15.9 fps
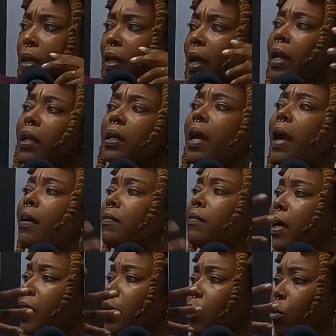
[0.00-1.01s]
and i didn't have
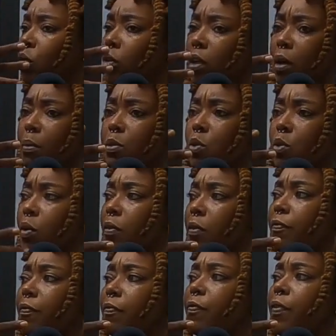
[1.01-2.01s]
that growing up so if
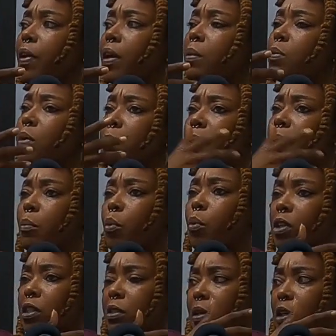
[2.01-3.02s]
it, it, meant
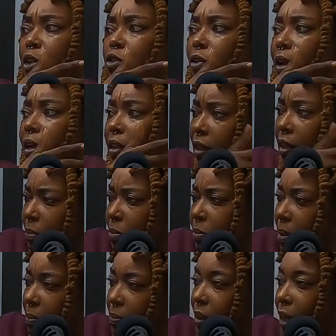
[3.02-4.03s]
more to me to try to keep
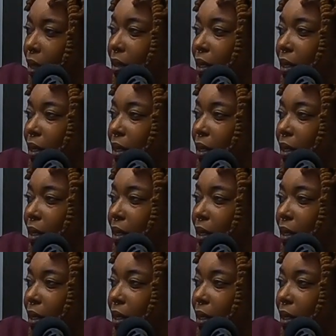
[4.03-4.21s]
something like